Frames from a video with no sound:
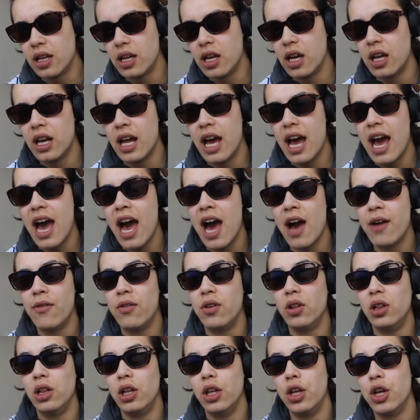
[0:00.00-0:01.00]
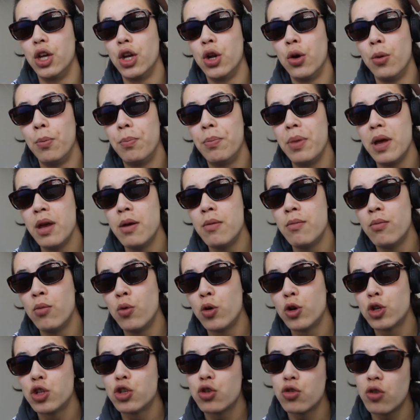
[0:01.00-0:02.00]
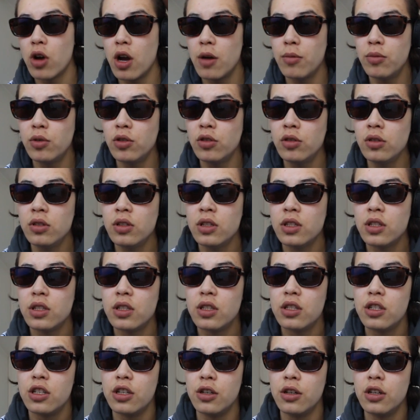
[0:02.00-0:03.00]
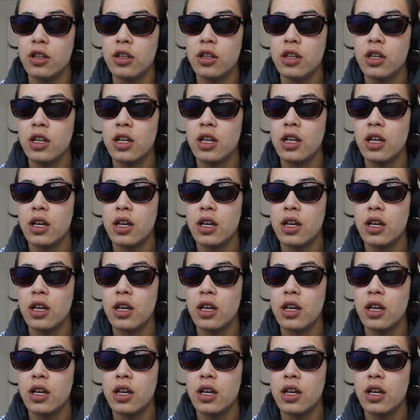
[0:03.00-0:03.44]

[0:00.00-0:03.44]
going to have a little bit more trouble to